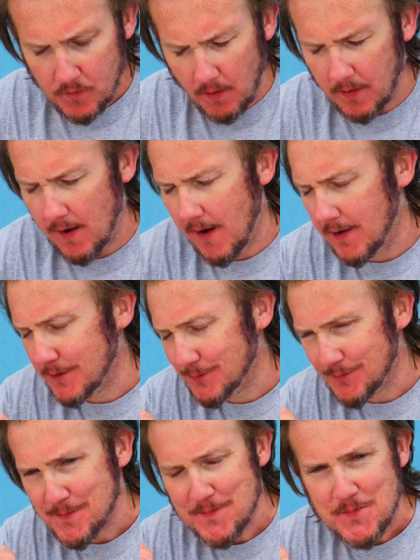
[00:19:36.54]

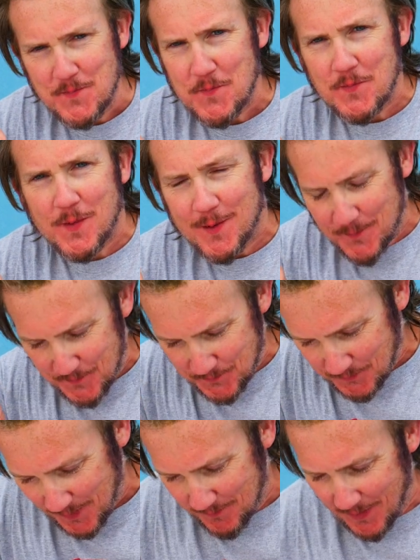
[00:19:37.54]
Oh,
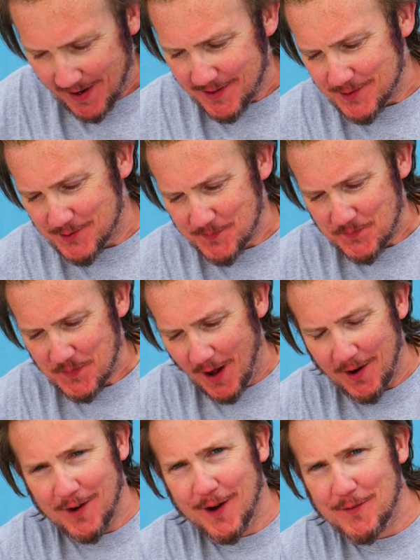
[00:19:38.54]
that is
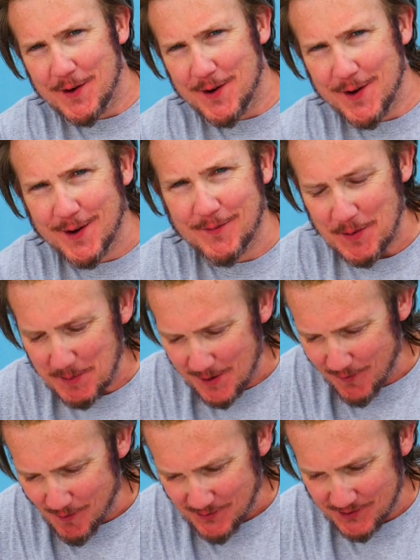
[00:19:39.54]
a lovely, lovely bit
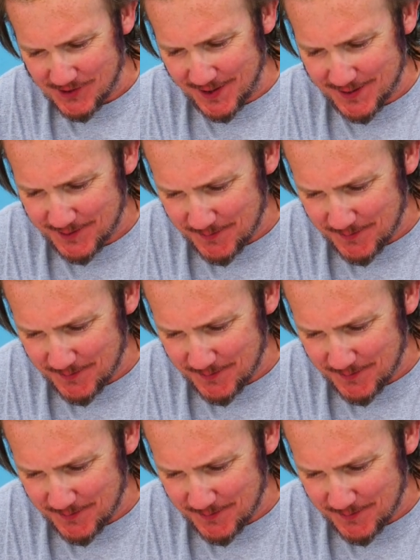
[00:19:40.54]
of orange cake.